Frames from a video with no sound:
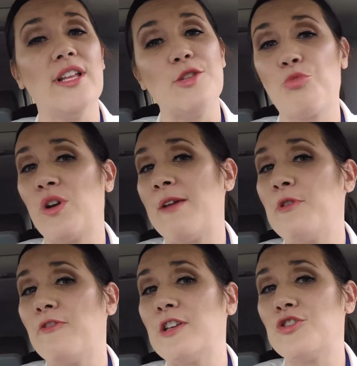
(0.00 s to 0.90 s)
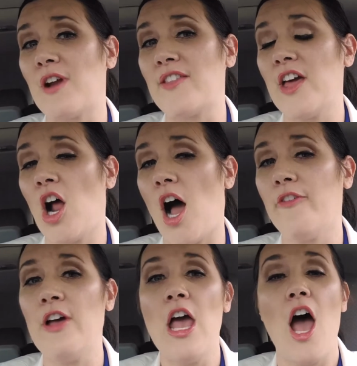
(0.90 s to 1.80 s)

let's preemptively strike that off